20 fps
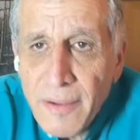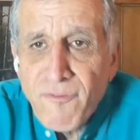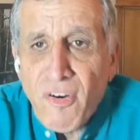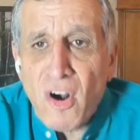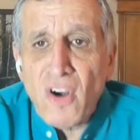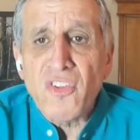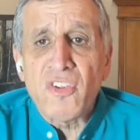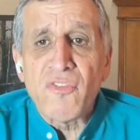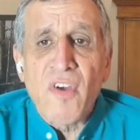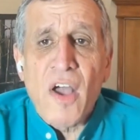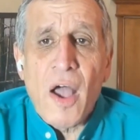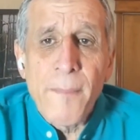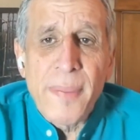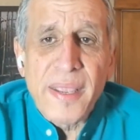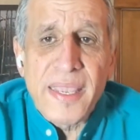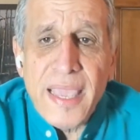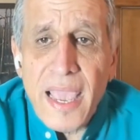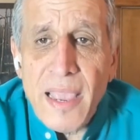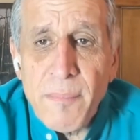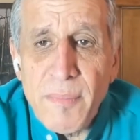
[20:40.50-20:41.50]
First of all,
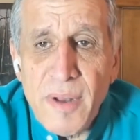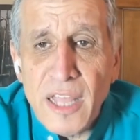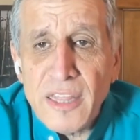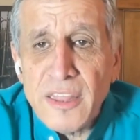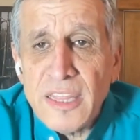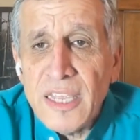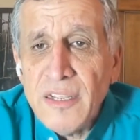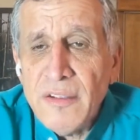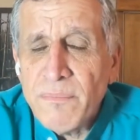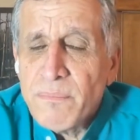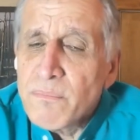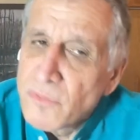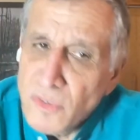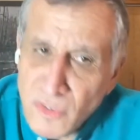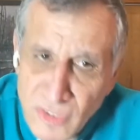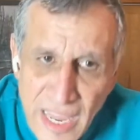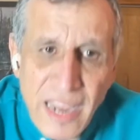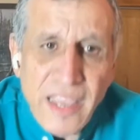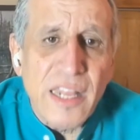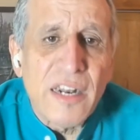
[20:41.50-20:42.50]
it became nothing.
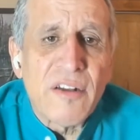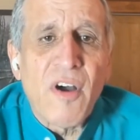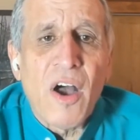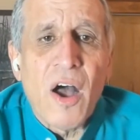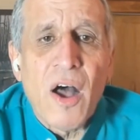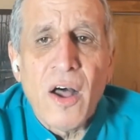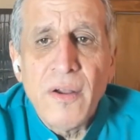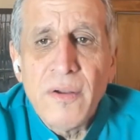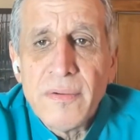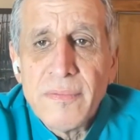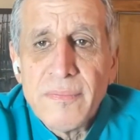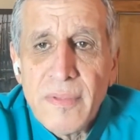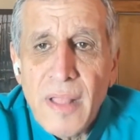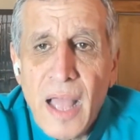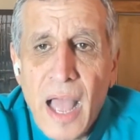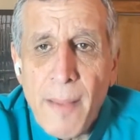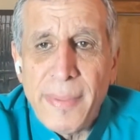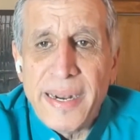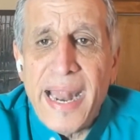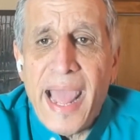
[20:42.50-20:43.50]
Second of all,
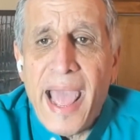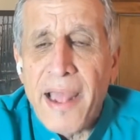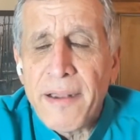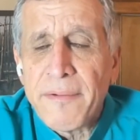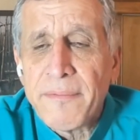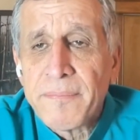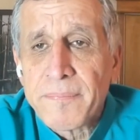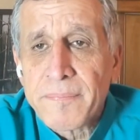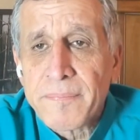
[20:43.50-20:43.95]
I'm a dad.